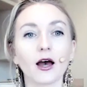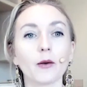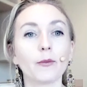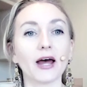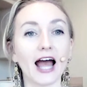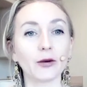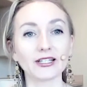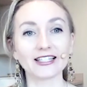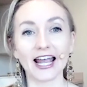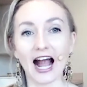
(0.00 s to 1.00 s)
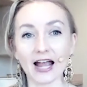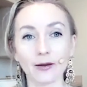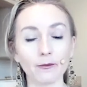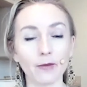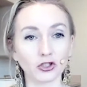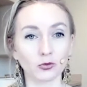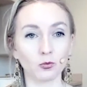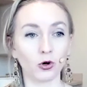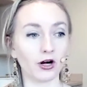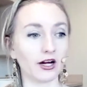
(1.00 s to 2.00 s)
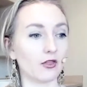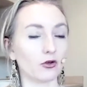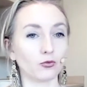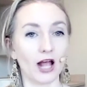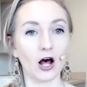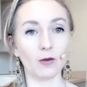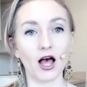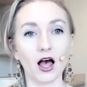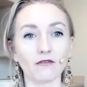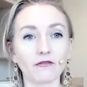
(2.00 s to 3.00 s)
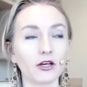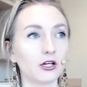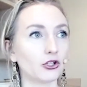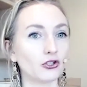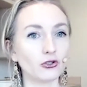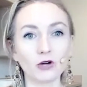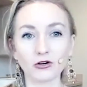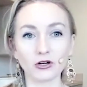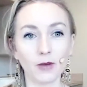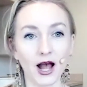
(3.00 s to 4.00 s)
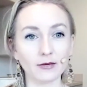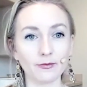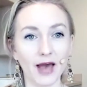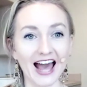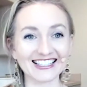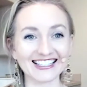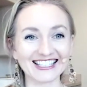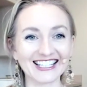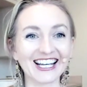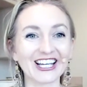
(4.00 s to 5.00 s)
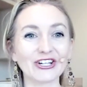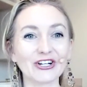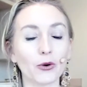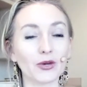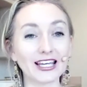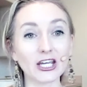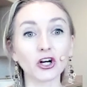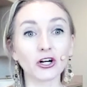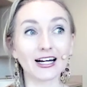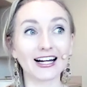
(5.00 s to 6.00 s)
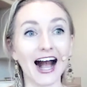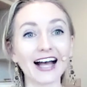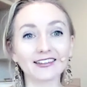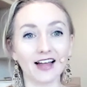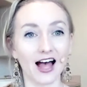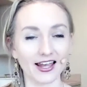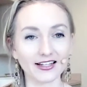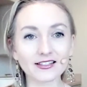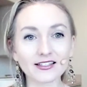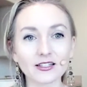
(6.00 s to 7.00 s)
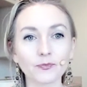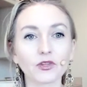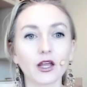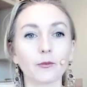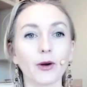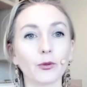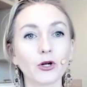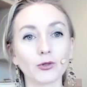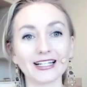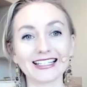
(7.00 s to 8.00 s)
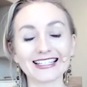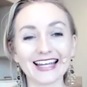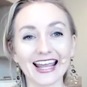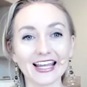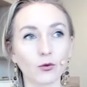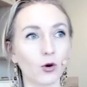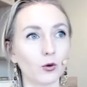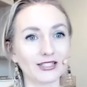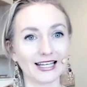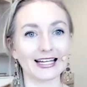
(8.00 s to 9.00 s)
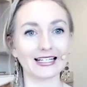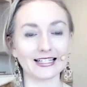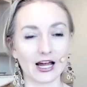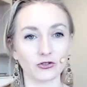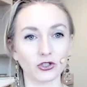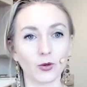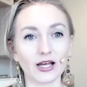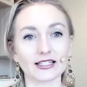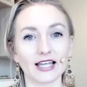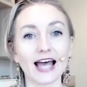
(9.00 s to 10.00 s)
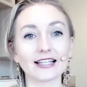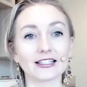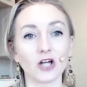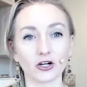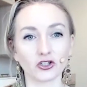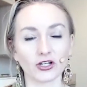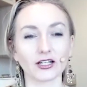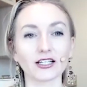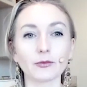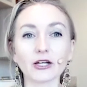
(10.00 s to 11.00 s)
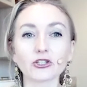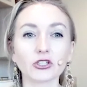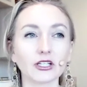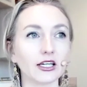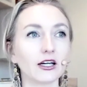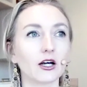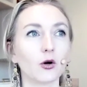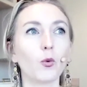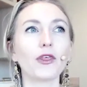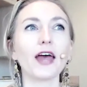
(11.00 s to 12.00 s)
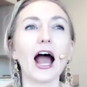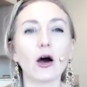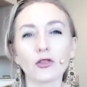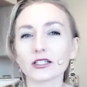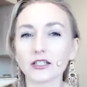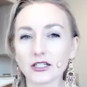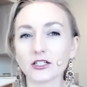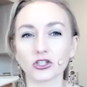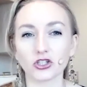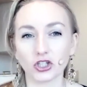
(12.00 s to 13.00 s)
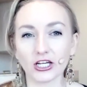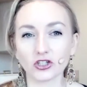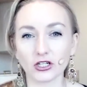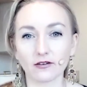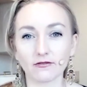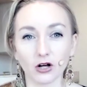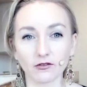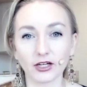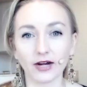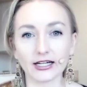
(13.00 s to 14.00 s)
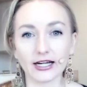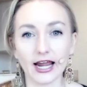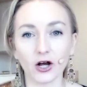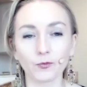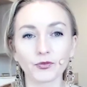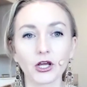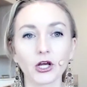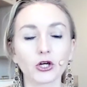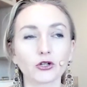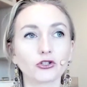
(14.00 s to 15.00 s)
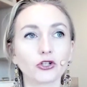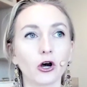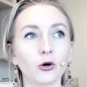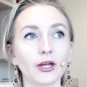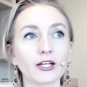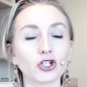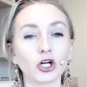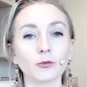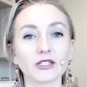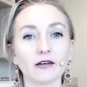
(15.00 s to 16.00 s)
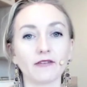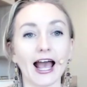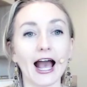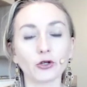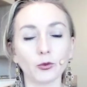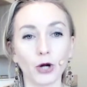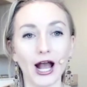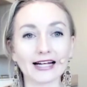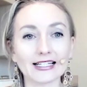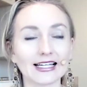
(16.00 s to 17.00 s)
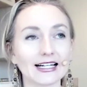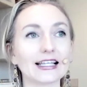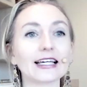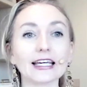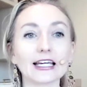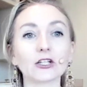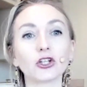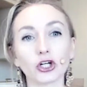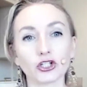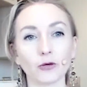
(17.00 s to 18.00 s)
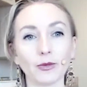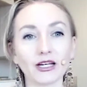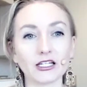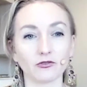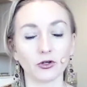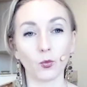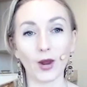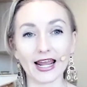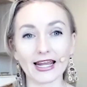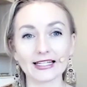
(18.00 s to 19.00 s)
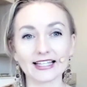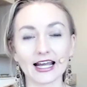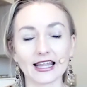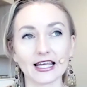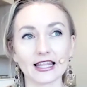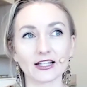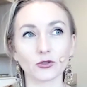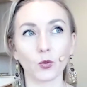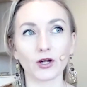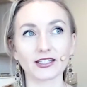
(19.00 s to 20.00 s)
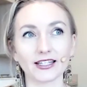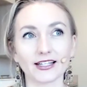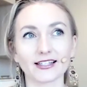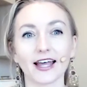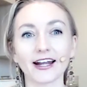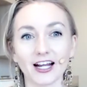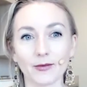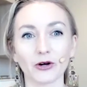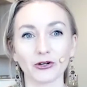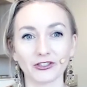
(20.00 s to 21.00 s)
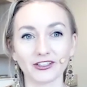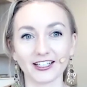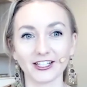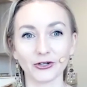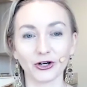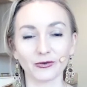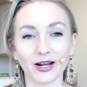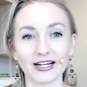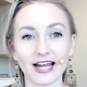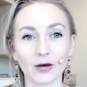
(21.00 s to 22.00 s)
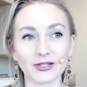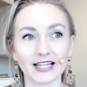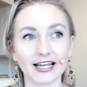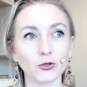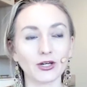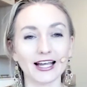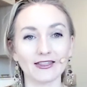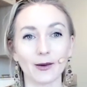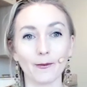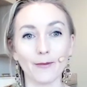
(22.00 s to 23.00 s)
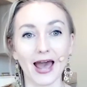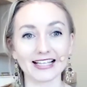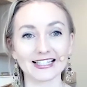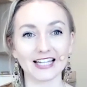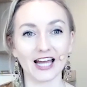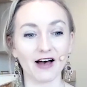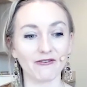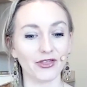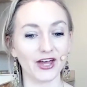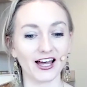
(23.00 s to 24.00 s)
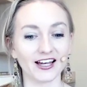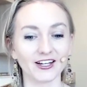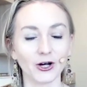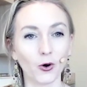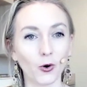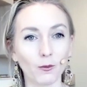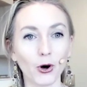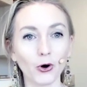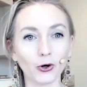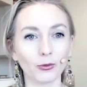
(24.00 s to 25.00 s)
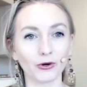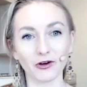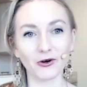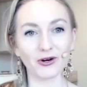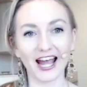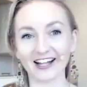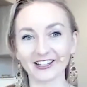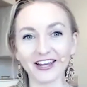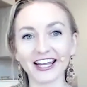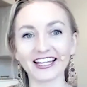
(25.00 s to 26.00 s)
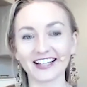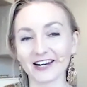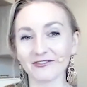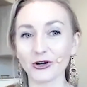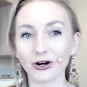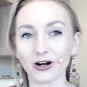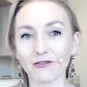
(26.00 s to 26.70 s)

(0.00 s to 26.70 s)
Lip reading: But I would say I am much more in the realm of, your body best, here are guidelines, but we don't need to take what was handed down to us as doctrine, especially with how this lineage is changing and evolving right now. So in terms of how you practice it, it's like it can look so many different ways. And I think that's what's exciting about Kundalini yoga right now is like you can get the best of the whole poke, provoke, elevate kind of yoga of